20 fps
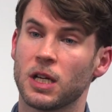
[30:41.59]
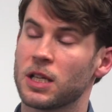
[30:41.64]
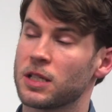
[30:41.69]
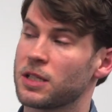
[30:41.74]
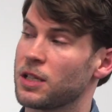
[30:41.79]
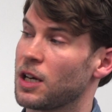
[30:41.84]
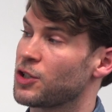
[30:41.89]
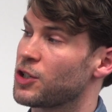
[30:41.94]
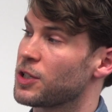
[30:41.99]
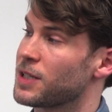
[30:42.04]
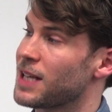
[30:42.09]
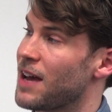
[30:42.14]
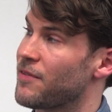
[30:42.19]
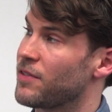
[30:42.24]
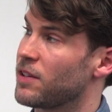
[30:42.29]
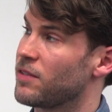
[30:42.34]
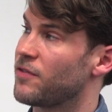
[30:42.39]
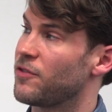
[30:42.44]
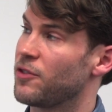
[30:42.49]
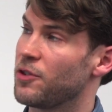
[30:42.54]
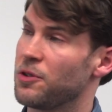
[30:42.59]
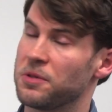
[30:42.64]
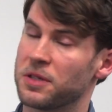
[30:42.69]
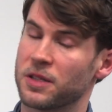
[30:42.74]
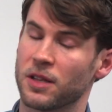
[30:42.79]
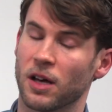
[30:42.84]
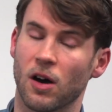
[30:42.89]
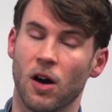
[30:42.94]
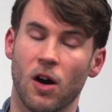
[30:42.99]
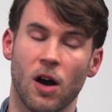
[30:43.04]
such as having foods
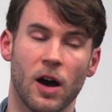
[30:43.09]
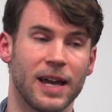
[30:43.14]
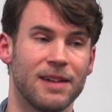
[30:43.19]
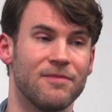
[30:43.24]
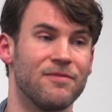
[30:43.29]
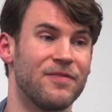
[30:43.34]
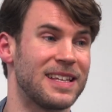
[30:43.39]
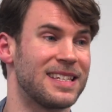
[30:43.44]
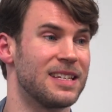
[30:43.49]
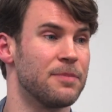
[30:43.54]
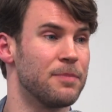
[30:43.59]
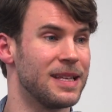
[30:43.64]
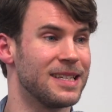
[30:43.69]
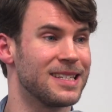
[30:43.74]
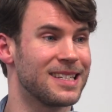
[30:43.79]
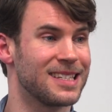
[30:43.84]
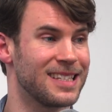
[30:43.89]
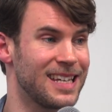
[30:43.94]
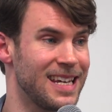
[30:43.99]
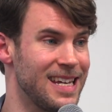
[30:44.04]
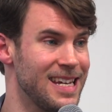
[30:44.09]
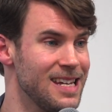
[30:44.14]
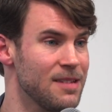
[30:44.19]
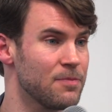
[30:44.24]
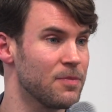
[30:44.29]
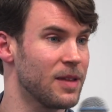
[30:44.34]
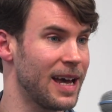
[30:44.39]
that are high in vitamin C,